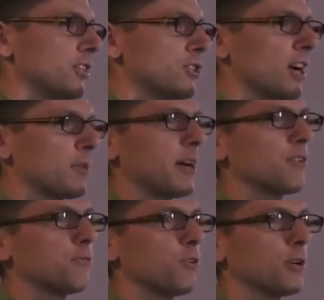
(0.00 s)
Let's talk
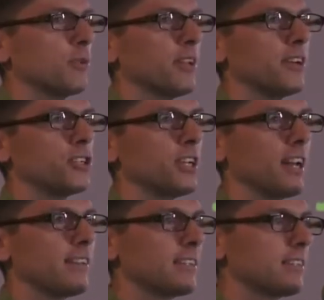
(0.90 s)
about affordable energy,
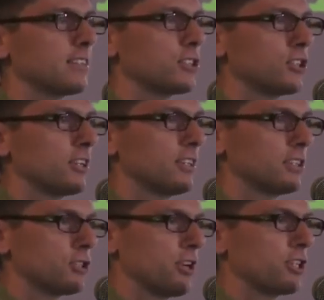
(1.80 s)
and I think this is a good
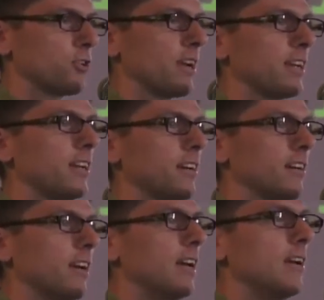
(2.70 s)
illustration right
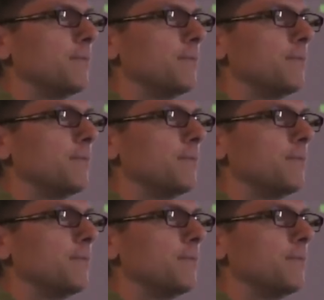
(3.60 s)
here.